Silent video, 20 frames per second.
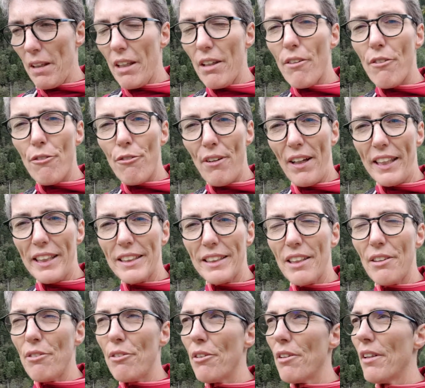
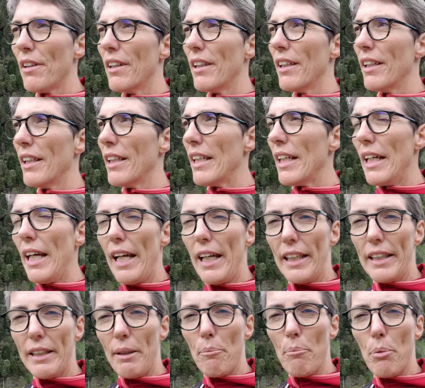effective
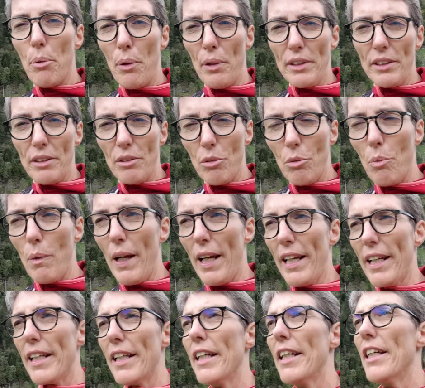and important
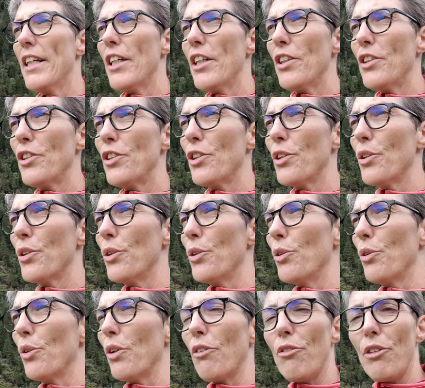way
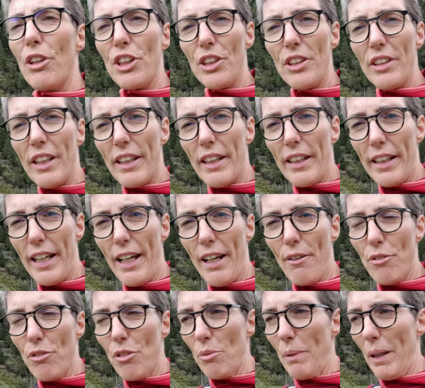to the vision that I have
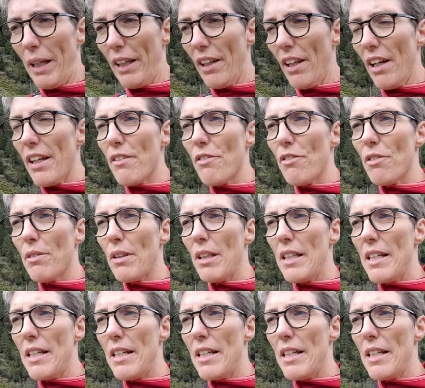for my life,